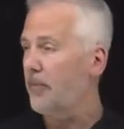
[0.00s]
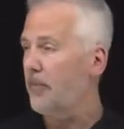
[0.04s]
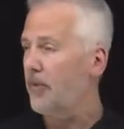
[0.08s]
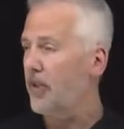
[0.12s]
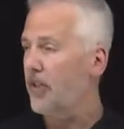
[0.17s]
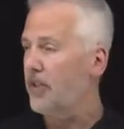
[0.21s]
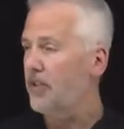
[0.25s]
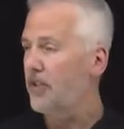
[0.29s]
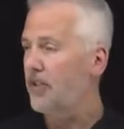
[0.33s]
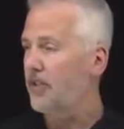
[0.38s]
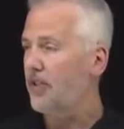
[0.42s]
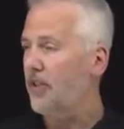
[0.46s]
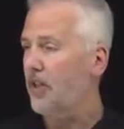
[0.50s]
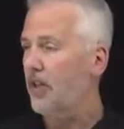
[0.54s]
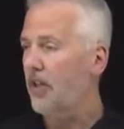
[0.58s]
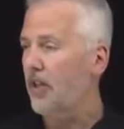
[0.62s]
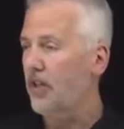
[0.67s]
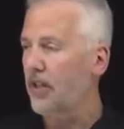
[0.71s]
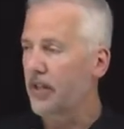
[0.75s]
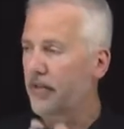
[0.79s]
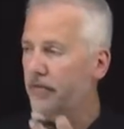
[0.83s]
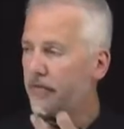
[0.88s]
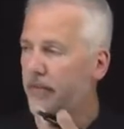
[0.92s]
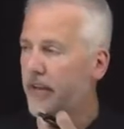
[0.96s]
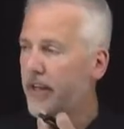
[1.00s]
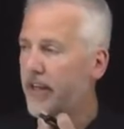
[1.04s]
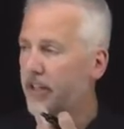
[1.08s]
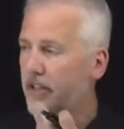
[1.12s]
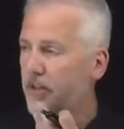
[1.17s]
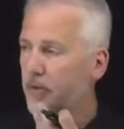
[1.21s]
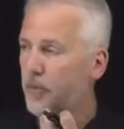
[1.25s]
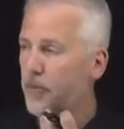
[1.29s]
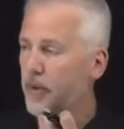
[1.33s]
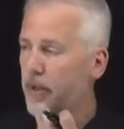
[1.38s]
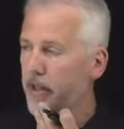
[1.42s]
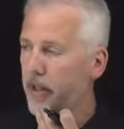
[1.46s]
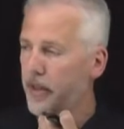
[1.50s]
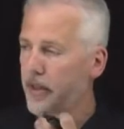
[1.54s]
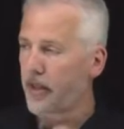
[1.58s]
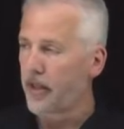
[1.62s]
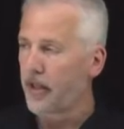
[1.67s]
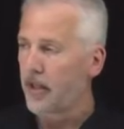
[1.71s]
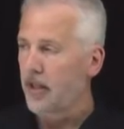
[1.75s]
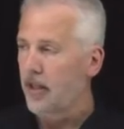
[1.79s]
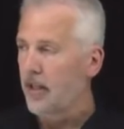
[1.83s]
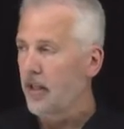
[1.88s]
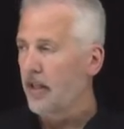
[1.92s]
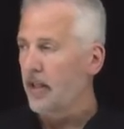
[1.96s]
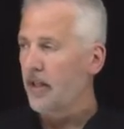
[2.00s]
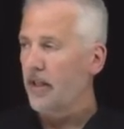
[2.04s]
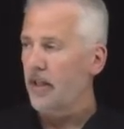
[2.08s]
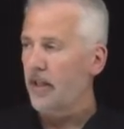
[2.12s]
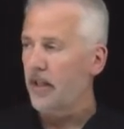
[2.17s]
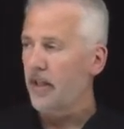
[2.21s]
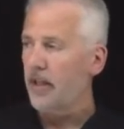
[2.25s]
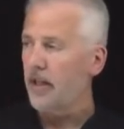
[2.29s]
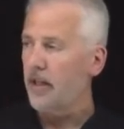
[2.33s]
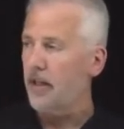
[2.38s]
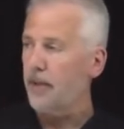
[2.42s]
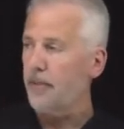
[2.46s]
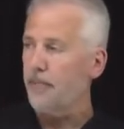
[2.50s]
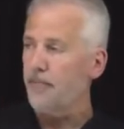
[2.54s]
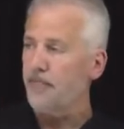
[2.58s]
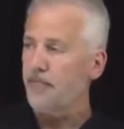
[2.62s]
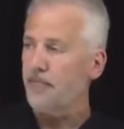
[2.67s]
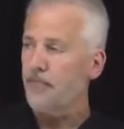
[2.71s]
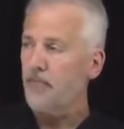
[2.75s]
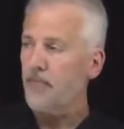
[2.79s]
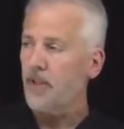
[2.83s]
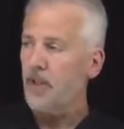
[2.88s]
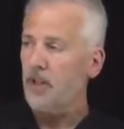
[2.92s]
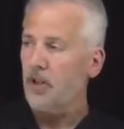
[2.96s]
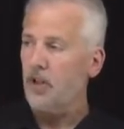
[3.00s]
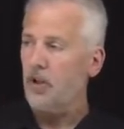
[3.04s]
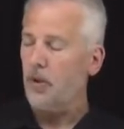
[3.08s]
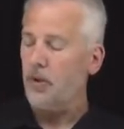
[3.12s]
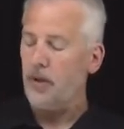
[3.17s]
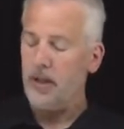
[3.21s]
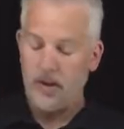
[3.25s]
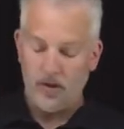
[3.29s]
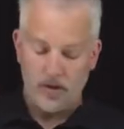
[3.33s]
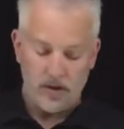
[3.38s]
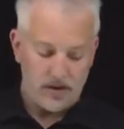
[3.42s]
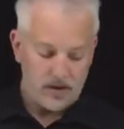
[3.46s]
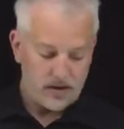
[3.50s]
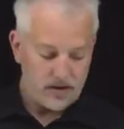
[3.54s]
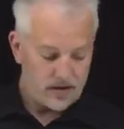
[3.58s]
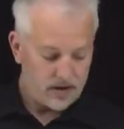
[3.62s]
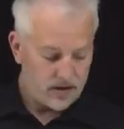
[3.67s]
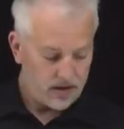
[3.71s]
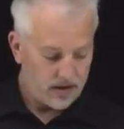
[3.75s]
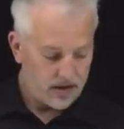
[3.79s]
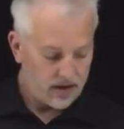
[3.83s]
Let's start, in fact, with um, coherence.